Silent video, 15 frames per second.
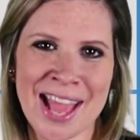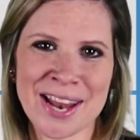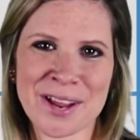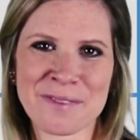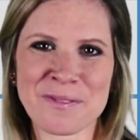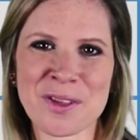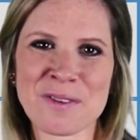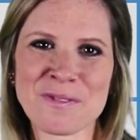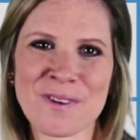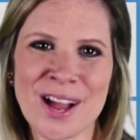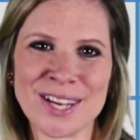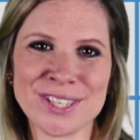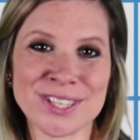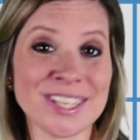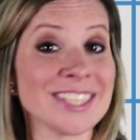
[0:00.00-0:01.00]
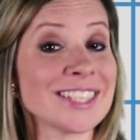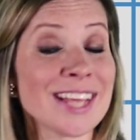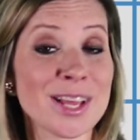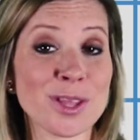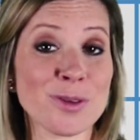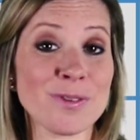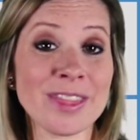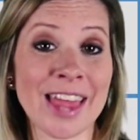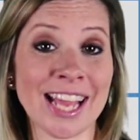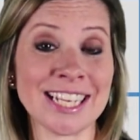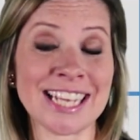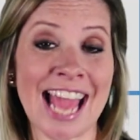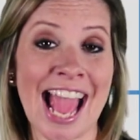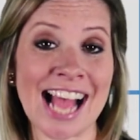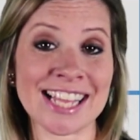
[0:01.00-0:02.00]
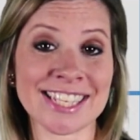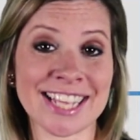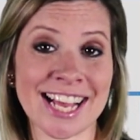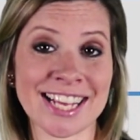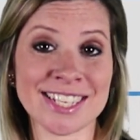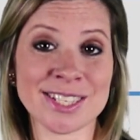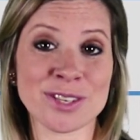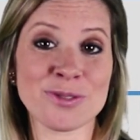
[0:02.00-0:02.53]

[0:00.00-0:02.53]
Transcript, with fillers: Now, if you have questions that you would like to ask us,